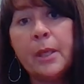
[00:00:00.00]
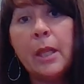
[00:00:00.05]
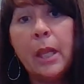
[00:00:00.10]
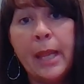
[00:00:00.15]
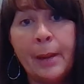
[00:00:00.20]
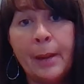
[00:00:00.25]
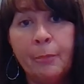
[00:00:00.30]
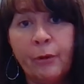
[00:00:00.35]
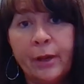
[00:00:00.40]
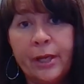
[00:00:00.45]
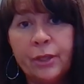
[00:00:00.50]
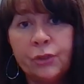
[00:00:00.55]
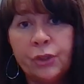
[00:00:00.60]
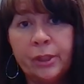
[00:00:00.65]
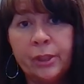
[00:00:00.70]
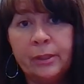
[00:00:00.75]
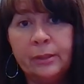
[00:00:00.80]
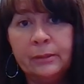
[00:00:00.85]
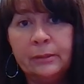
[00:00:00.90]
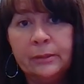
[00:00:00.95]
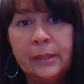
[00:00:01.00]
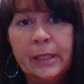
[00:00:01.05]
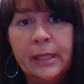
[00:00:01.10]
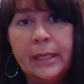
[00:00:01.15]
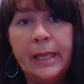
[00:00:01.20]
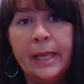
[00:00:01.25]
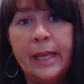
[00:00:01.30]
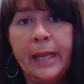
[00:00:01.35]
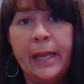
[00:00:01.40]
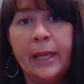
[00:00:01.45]
collaboration
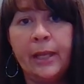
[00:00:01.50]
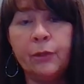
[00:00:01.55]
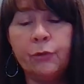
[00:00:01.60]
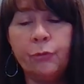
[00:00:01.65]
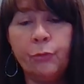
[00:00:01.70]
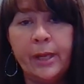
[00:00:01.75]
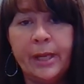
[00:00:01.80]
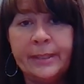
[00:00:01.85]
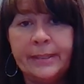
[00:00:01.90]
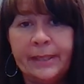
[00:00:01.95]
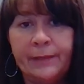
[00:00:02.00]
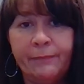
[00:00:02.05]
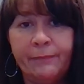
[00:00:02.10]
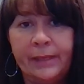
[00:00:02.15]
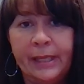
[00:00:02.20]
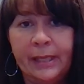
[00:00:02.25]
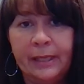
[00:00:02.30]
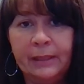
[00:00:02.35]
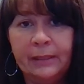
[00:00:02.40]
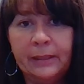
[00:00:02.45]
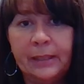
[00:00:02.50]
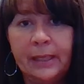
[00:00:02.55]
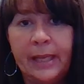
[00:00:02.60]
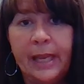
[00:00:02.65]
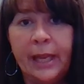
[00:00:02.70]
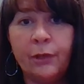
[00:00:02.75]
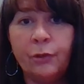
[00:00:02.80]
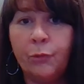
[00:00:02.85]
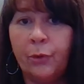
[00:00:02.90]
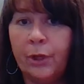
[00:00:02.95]
and creativity
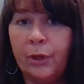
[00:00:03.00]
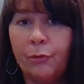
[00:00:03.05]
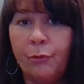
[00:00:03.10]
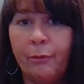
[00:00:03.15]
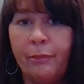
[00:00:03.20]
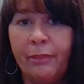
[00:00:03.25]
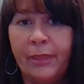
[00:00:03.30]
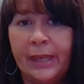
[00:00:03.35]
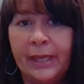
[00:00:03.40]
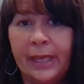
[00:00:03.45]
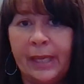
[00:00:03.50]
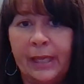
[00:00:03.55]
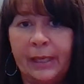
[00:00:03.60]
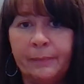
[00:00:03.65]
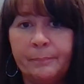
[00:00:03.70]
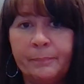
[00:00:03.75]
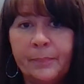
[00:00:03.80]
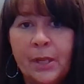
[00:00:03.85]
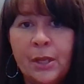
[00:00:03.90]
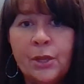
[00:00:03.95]
and critical thinking.